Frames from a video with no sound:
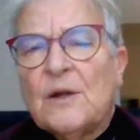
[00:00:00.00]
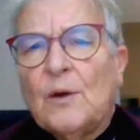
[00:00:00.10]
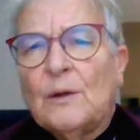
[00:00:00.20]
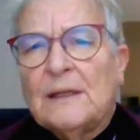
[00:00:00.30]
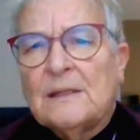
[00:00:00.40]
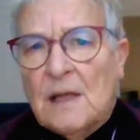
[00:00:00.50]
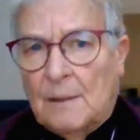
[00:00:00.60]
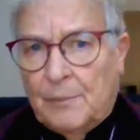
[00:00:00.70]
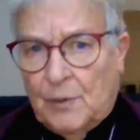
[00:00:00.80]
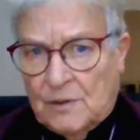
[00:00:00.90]
no
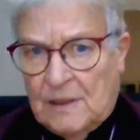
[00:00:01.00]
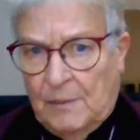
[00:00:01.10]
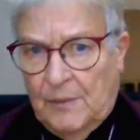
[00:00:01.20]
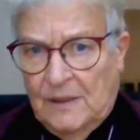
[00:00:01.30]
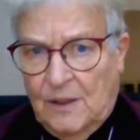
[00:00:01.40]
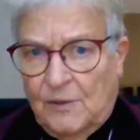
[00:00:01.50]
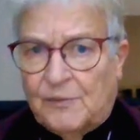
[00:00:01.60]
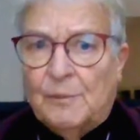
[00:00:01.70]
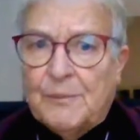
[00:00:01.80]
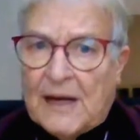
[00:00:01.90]
examples that we know
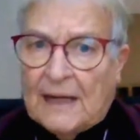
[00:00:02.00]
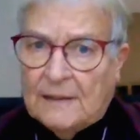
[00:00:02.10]
from